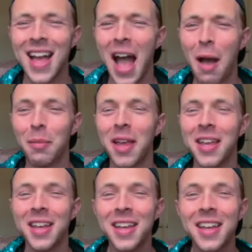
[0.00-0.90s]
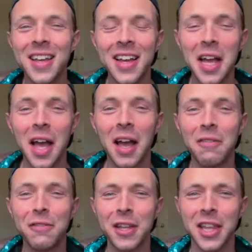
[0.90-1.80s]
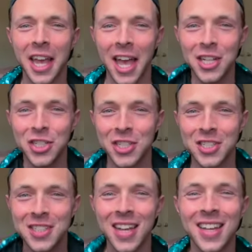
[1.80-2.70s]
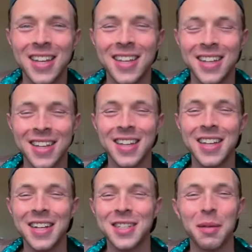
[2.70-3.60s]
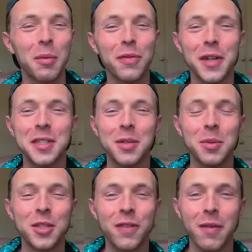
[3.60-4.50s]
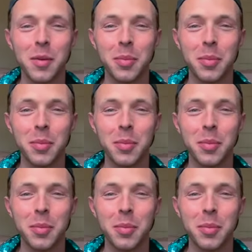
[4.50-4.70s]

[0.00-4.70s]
I'm like feeling anxious because I'm afraid someone's favorite